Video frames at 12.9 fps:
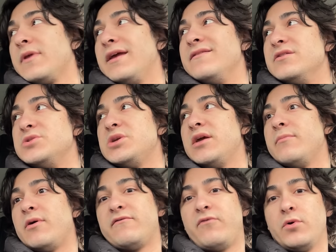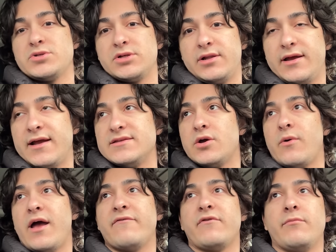in the gym. Unfortunately, I
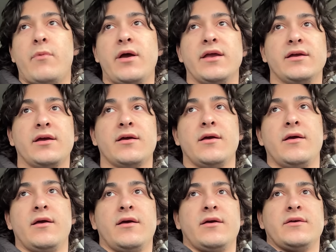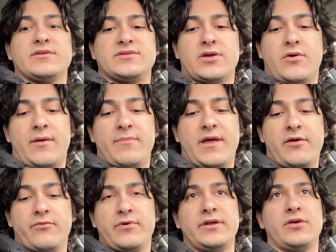don't have a mic, so I'm
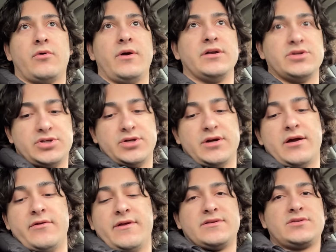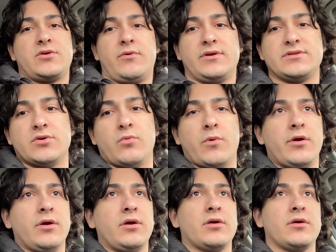not really quite sure how that's going to work.